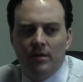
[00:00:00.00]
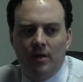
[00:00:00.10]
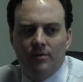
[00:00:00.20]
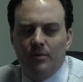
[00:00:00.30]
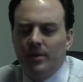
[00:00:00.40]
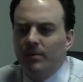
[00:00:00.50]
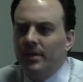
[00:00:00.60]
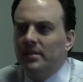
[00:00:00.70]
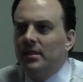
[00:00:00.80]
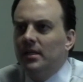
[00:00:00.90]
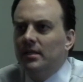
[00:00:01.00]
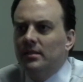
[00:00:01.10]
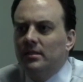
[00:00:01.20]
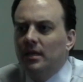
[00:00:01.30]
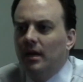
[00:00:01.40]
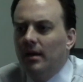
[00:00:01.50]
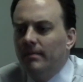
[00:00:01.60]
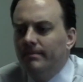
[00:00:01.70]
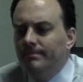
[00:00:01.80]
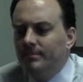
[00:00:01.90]
No, the real reason is
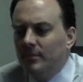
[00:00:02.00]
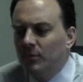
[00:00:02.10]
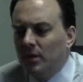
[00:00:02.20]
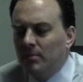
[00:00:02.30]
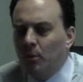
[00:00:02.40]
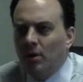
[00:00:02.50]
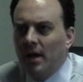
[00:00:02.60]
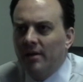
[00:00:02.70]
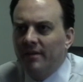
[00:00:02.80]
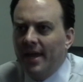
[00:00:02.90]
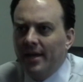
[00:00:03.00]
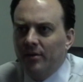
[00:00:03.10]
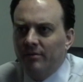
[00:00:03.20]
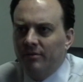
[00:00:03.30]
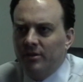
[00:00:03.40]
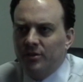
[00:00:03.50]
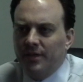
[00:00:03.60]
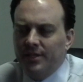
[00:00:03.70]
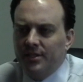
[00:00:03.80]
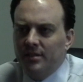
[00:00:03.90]
um, really born out of anger and
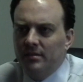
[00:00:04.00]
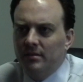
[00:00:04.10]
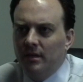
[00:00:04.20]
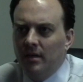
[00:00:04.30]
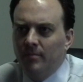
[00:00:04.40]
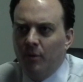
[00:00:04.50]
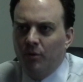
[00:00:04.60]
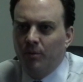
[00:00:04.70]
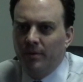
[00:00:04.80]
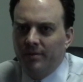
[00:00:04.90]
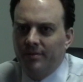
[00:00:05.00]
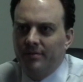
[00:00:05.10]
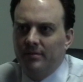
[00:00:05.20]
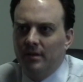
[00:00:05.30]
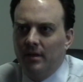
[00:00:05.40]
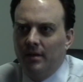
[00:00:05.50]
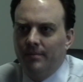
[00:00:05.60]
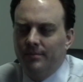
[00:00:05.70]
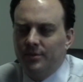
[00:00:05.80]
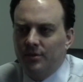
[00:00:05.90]
frustration, uh, both with um,
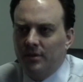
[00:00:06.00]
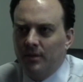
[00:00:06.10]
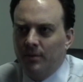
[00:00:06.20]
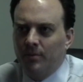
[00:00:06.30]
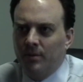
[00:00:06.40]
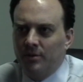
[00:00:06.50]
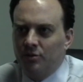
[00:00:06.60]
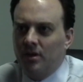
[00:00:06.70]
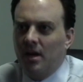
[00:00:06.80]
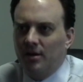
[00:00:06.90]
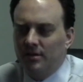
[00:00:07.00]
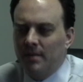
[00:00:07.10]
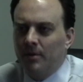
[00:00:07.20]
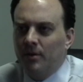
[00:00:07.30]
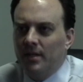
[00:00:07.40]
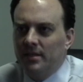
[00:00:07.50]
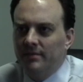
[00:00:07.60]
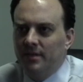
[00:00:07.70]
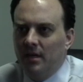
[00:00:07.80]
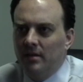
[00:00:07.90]
certainly with what the Chicago Democrats
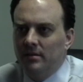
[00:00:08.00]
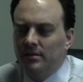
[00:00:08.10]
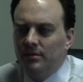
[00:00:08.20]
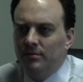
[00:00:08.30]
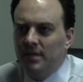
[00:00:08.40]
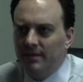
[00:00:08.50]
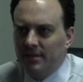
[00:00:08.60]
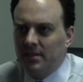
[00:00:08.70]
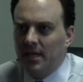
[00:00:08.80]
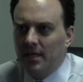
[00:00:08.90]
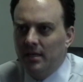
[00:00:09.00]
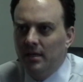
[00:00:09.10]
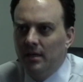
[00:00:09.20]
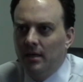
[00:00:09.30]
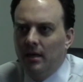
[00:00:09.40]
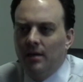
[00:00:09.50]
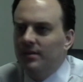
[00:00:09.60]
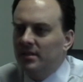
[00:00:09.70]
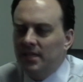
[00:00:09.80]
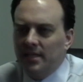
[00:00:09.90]
have done to devastate
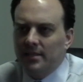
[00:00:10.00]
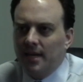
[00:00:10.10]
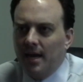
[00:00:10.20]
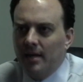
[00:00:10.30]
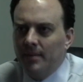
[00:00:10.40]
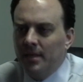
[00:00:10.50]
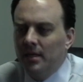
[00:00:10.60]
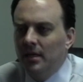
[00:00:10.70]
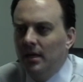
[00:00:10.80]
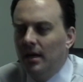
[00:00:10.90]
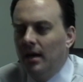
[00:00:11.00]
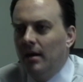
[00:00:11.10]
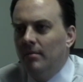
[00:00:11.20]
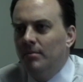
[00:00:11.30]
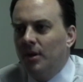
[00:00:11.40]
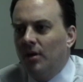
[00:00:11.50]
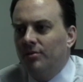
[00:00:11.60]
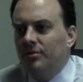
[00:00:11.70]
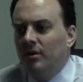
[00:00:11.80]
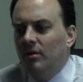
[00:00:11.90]
uh, the state's economy. Uh, but
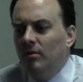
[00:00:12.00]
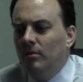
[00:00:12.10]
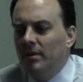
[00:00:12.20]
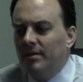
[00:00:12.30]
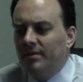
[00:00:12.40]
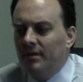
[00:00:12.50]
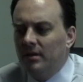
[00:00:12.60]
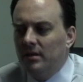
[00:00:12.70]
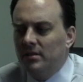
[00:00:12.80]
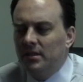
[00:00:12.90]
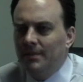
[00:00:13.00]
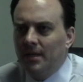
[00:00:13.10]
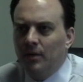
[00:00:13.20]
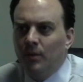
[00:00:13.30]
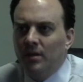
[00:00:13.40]
also with uh, a seeming